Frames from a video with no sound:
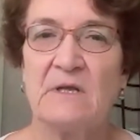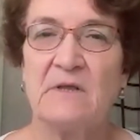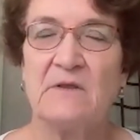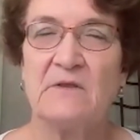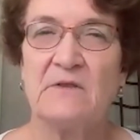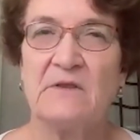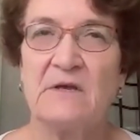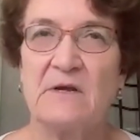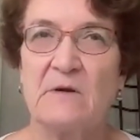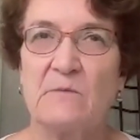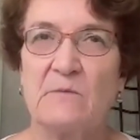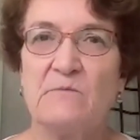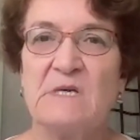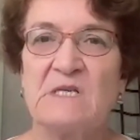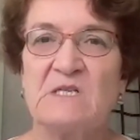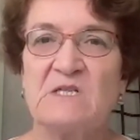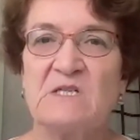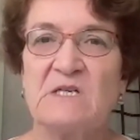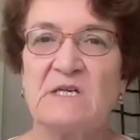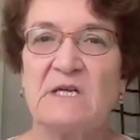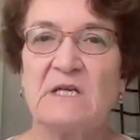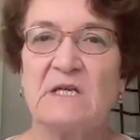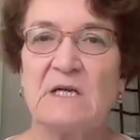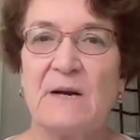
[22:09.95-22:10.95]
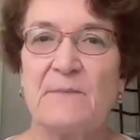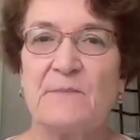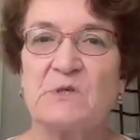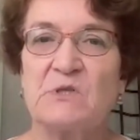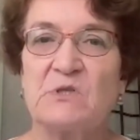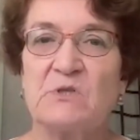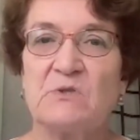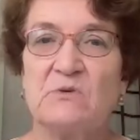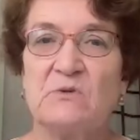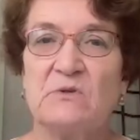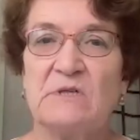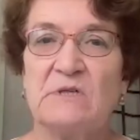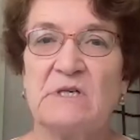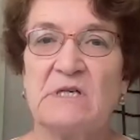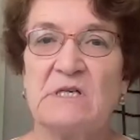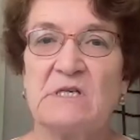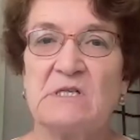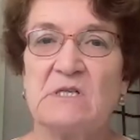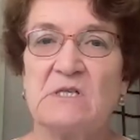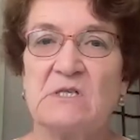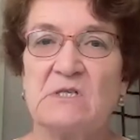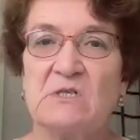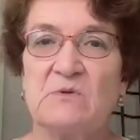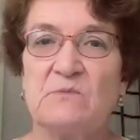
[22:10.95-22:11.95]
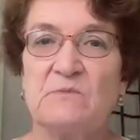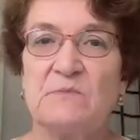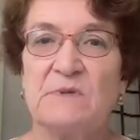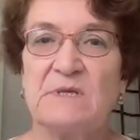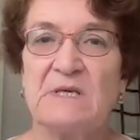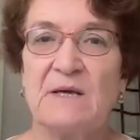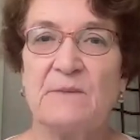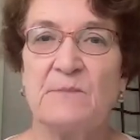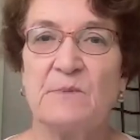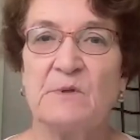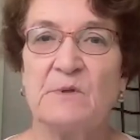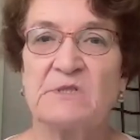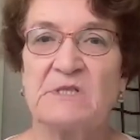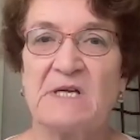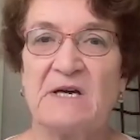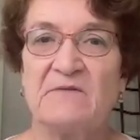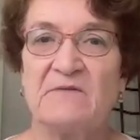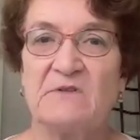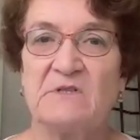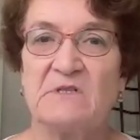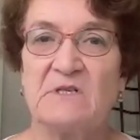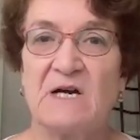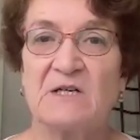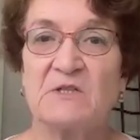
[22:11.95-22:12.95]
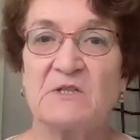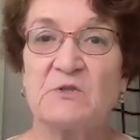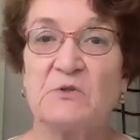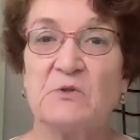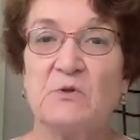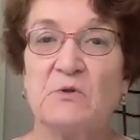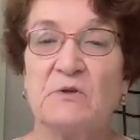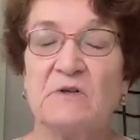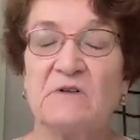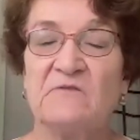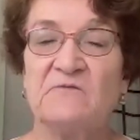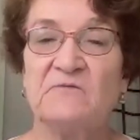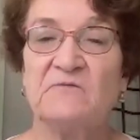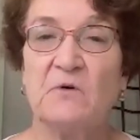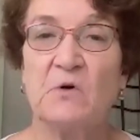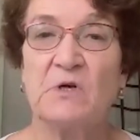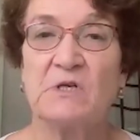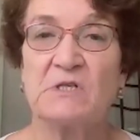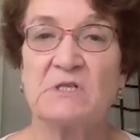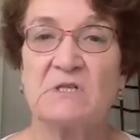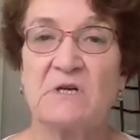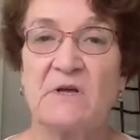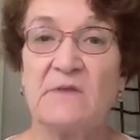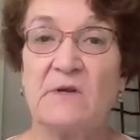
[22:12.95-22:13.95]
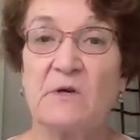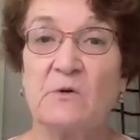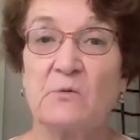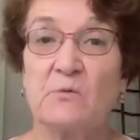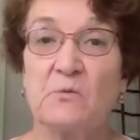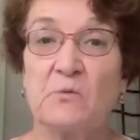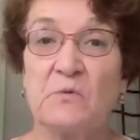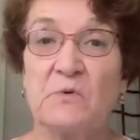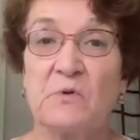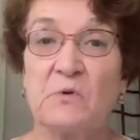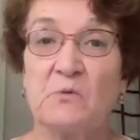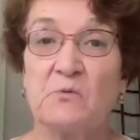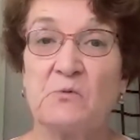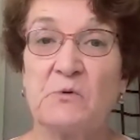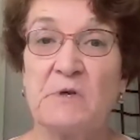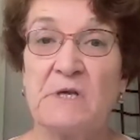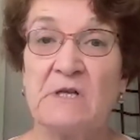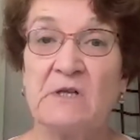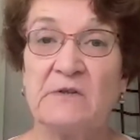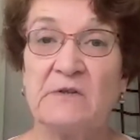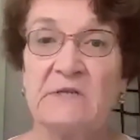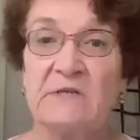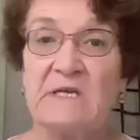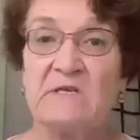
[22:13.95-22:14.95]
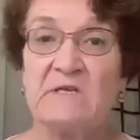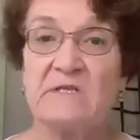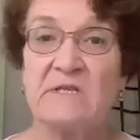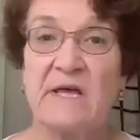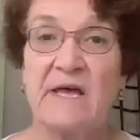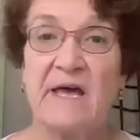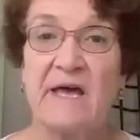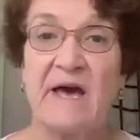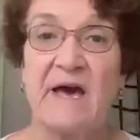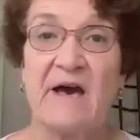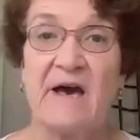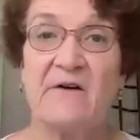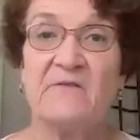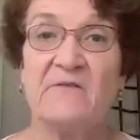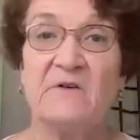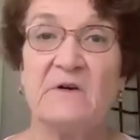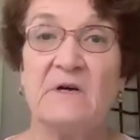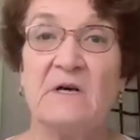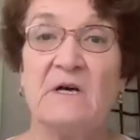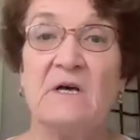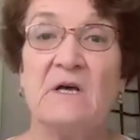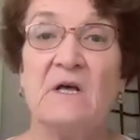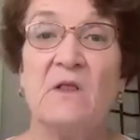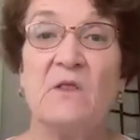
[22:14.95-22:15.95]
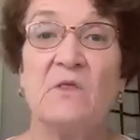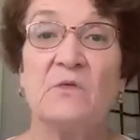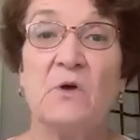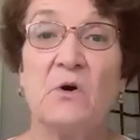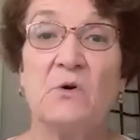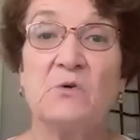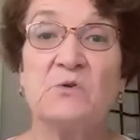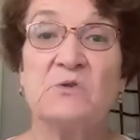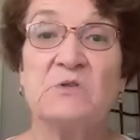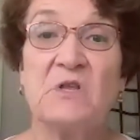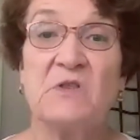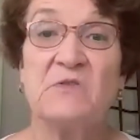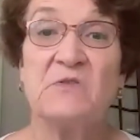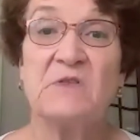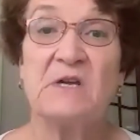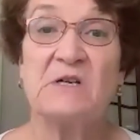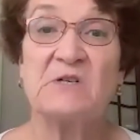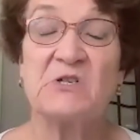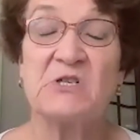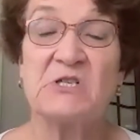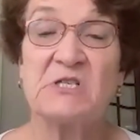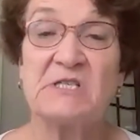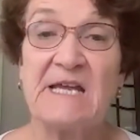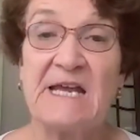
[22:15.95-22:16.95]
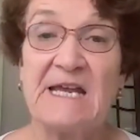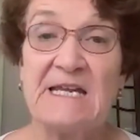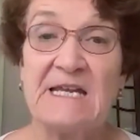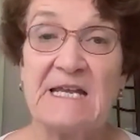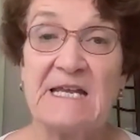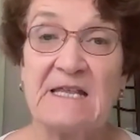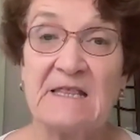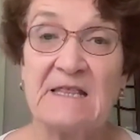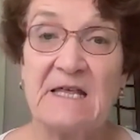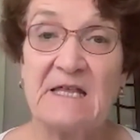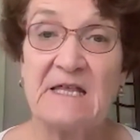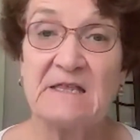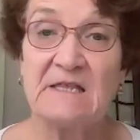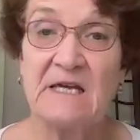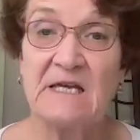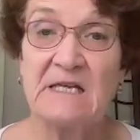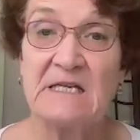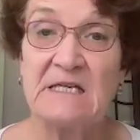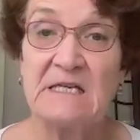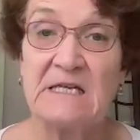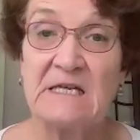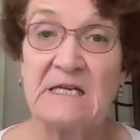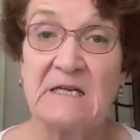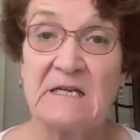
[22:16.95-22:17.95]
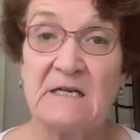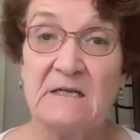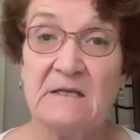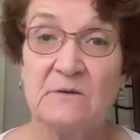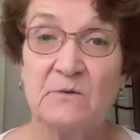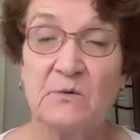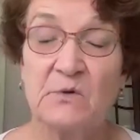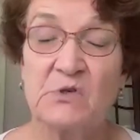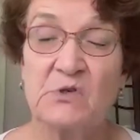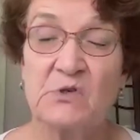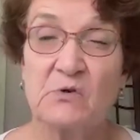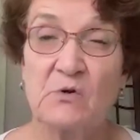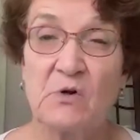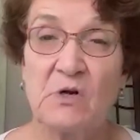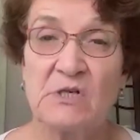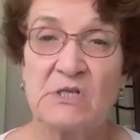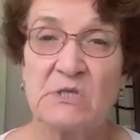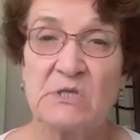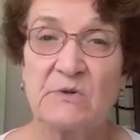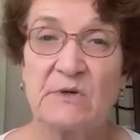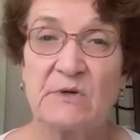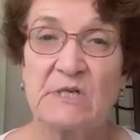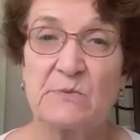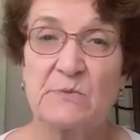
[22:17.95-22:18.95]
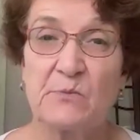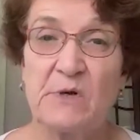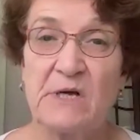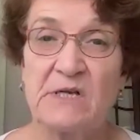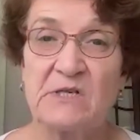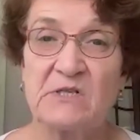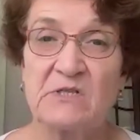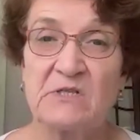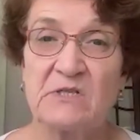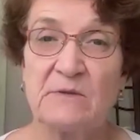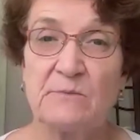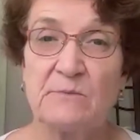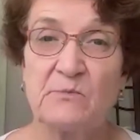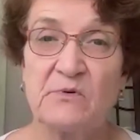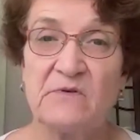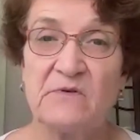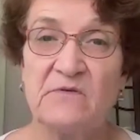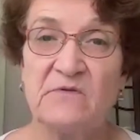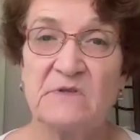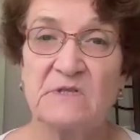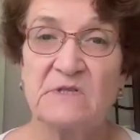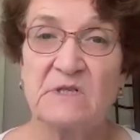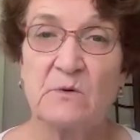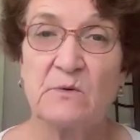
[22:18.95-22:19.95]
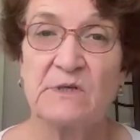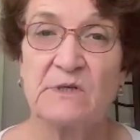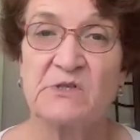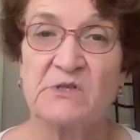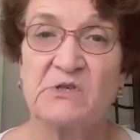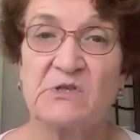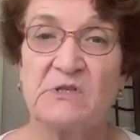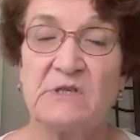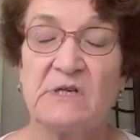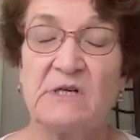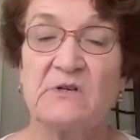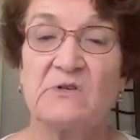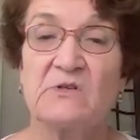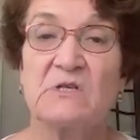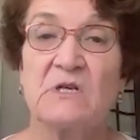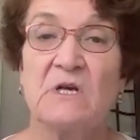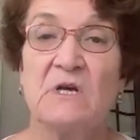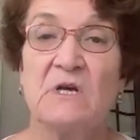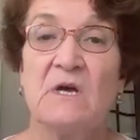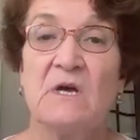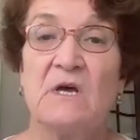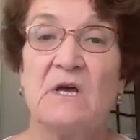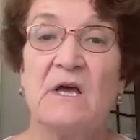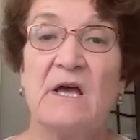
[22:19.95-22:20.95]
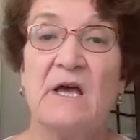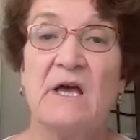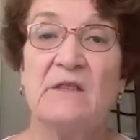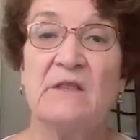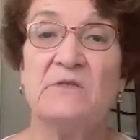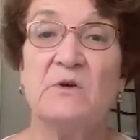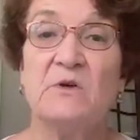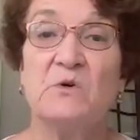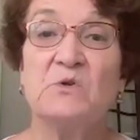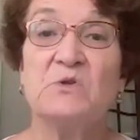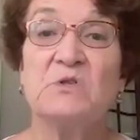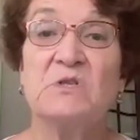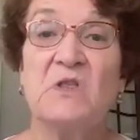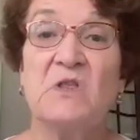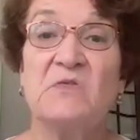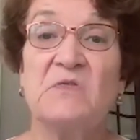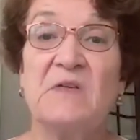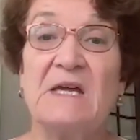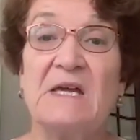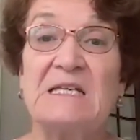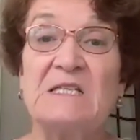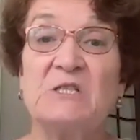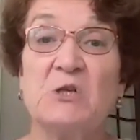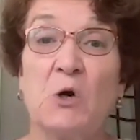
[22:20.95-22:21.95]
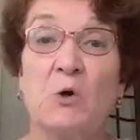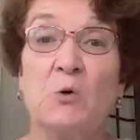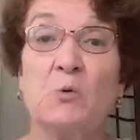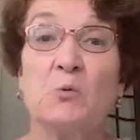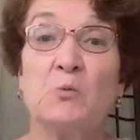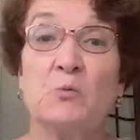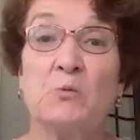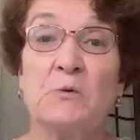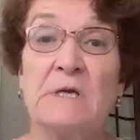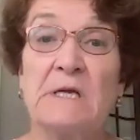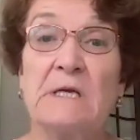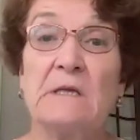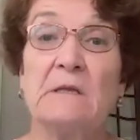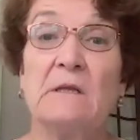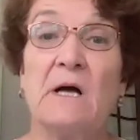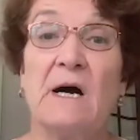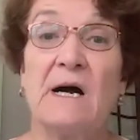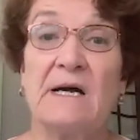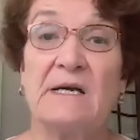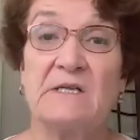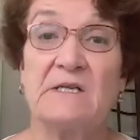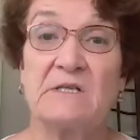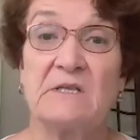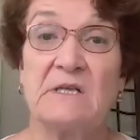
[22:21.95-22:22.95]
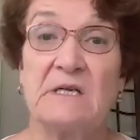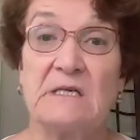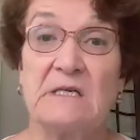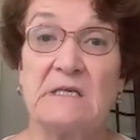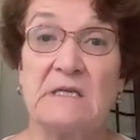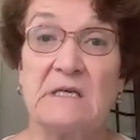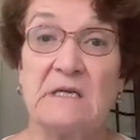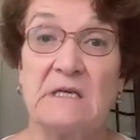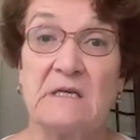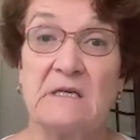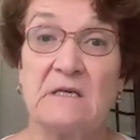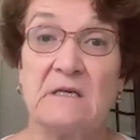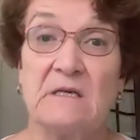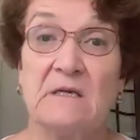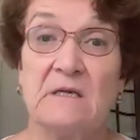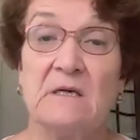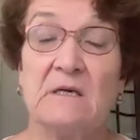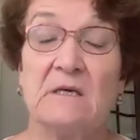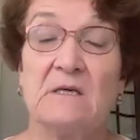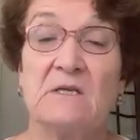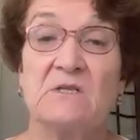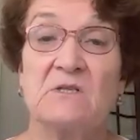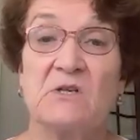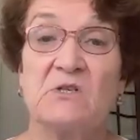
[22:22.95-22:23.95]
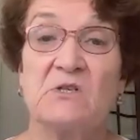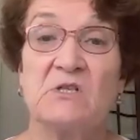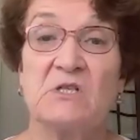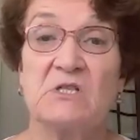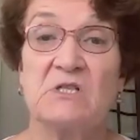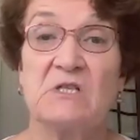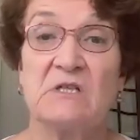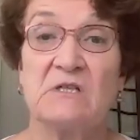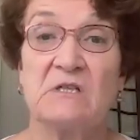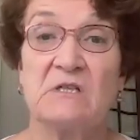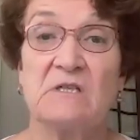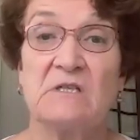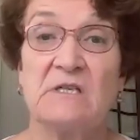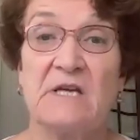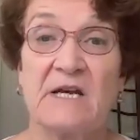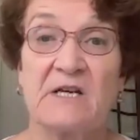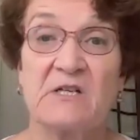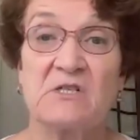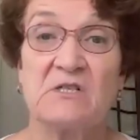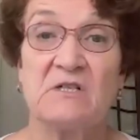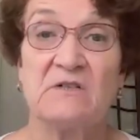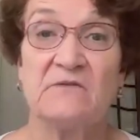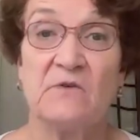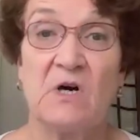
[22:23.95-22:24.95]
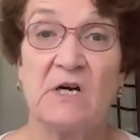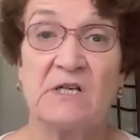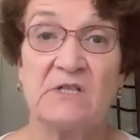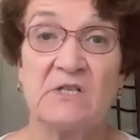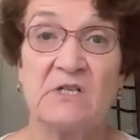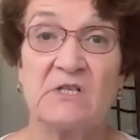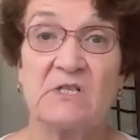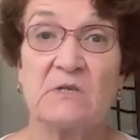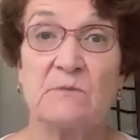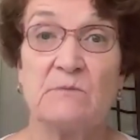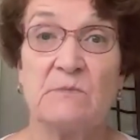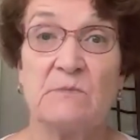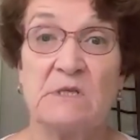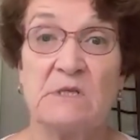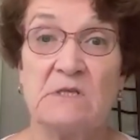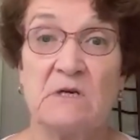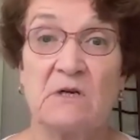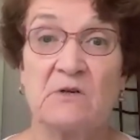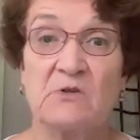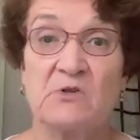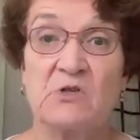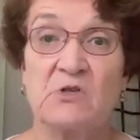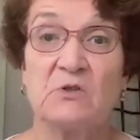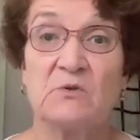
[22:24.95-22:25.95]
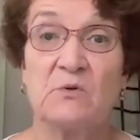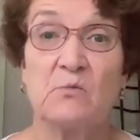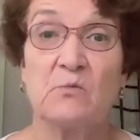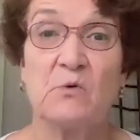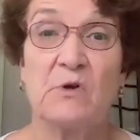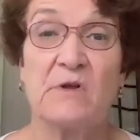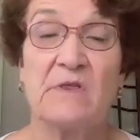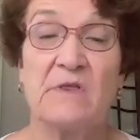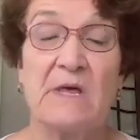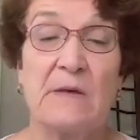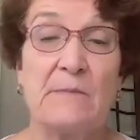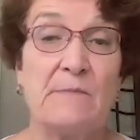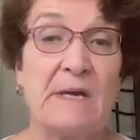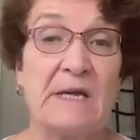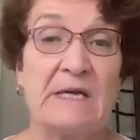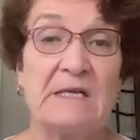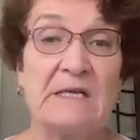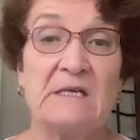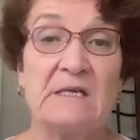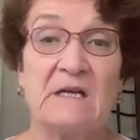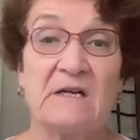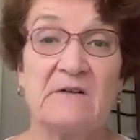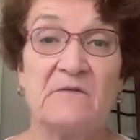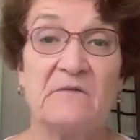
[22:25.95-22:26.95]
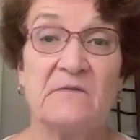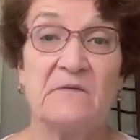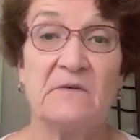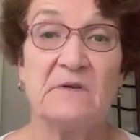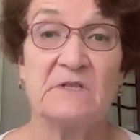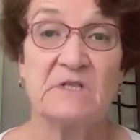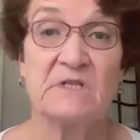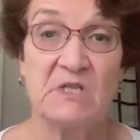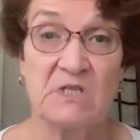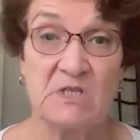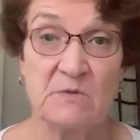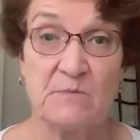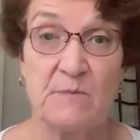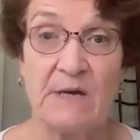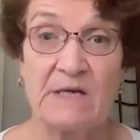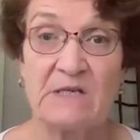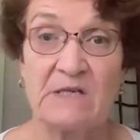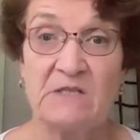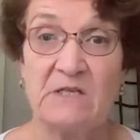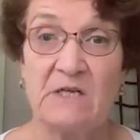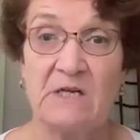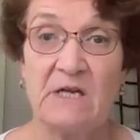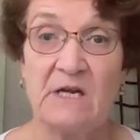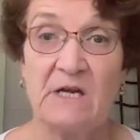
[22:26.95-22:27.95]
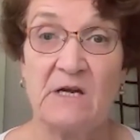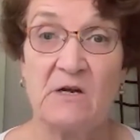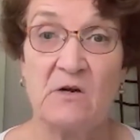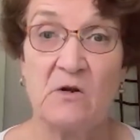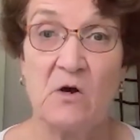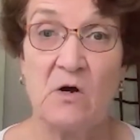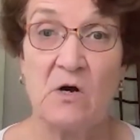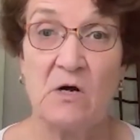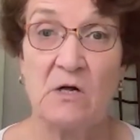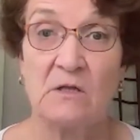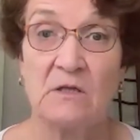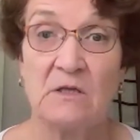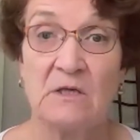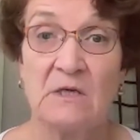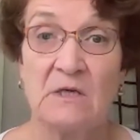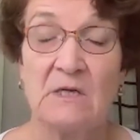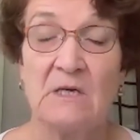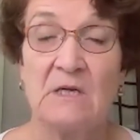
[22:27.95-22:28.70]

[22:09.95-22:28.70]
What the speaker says: They're missing an opportunity to be able to have a doctor who can focus on the real needs they have, those that they're stating that they need, which are also expressed in pre-visit questionnaires, and those that they don't realize they need, such as the detection of autism in young children where they may not have suspected it at all.